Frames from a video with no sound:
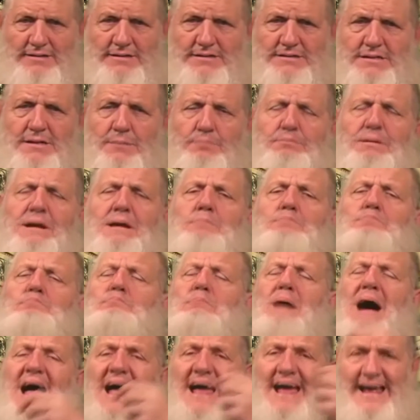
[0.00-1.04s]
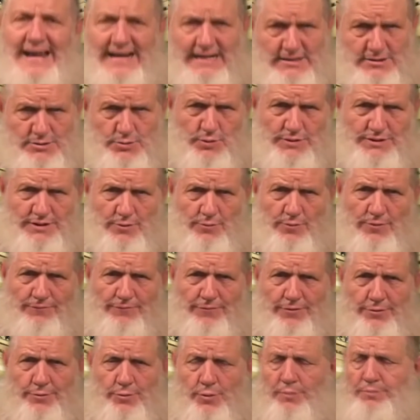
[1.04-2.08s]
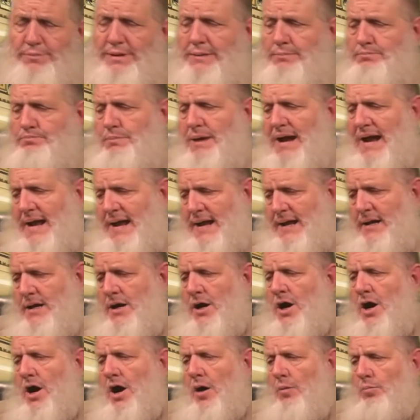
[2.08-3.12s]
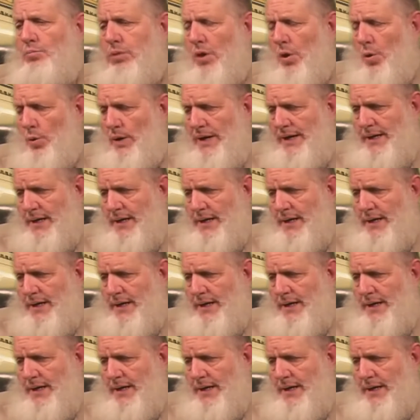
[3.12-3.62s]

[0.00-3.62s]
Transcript: Just a big bang is what they refer to, a big bang, a blowing